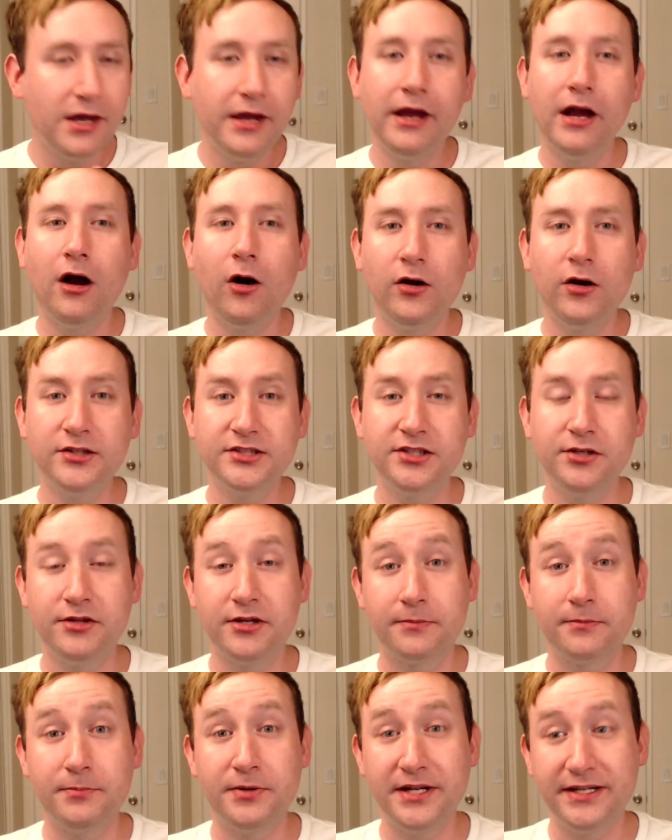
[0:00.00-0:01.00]
Also, they're
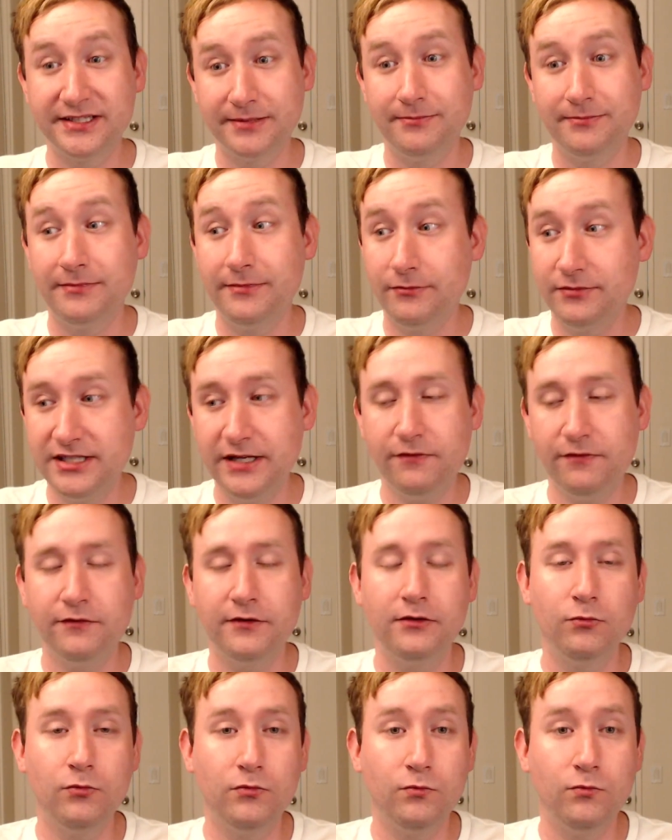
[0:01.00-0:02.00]
putting some different
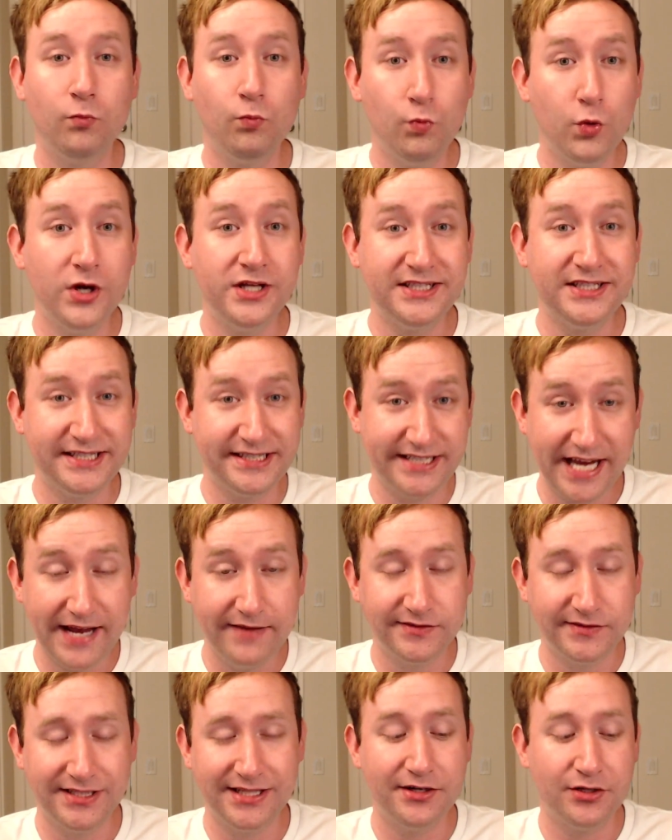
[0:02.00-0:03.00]
wood
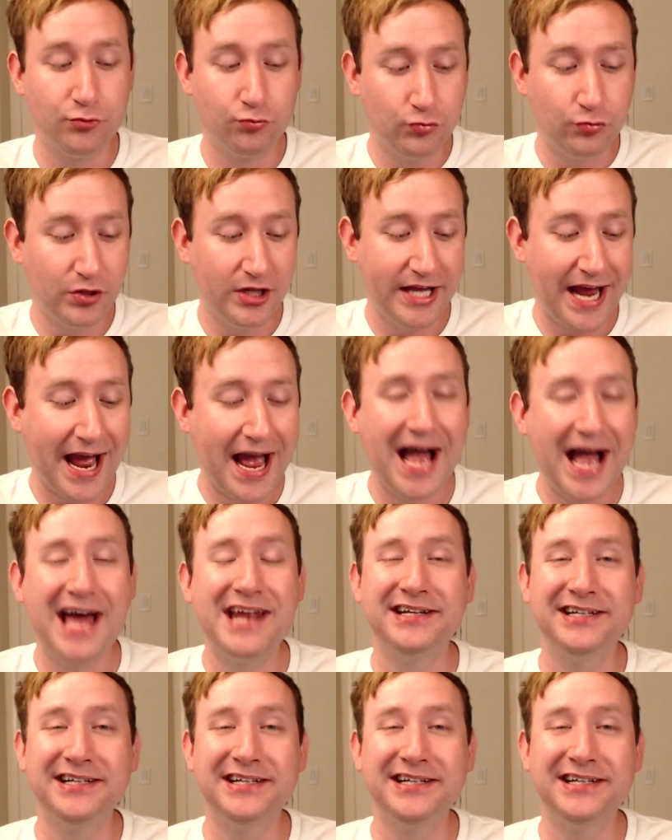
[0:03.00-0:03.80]
staves in there to really add and